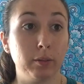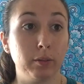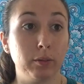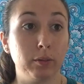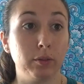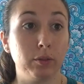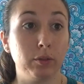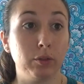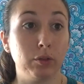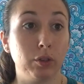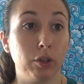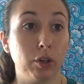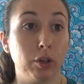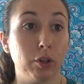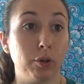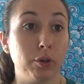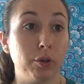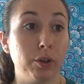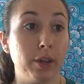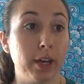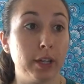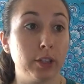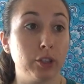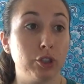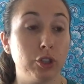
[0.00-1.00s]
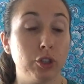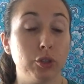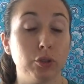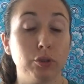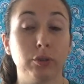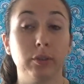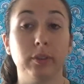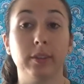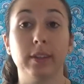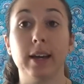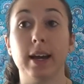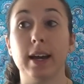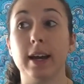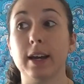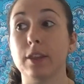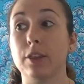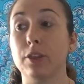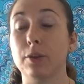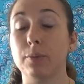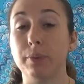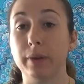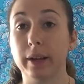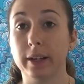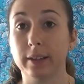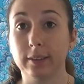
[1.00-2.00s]
So that shows that
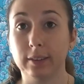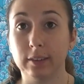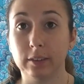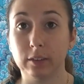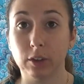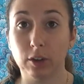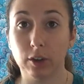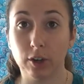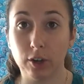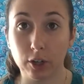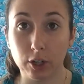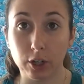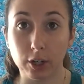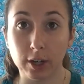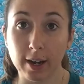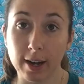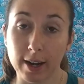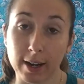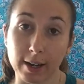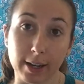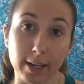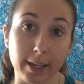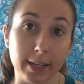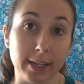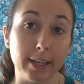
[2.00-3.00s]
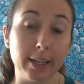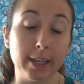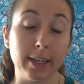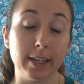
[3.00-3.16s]
the prices are high.